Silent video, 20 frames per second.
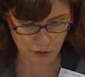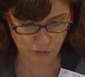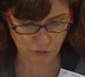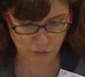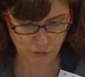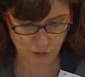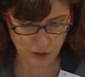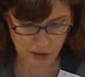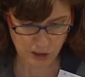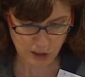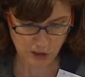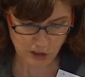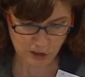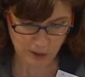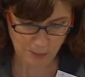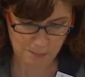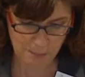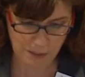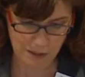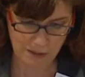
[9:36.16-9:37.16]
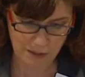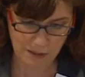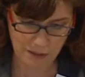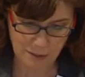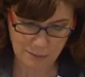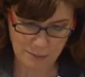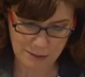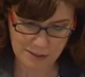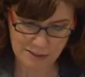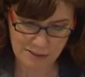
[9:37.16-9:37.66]
of regional
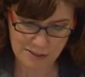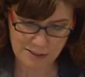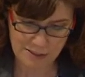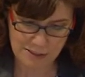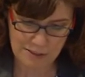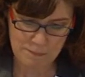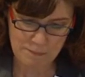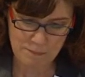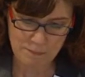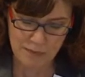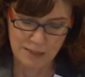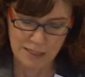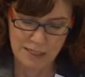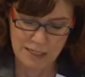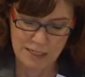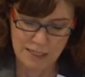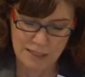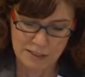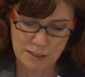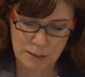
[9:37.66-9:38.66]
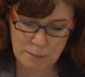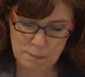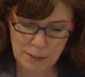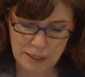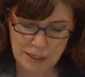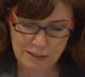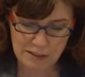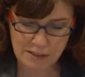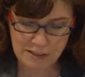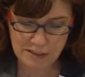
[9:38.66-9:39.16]
parliaments
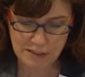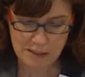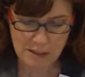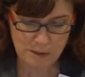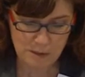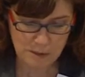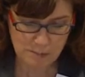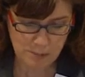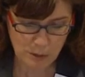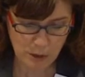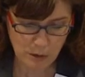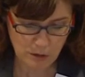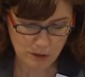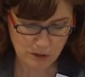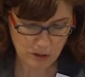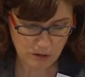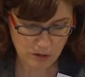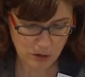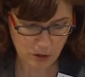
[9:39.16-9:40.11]
depend both on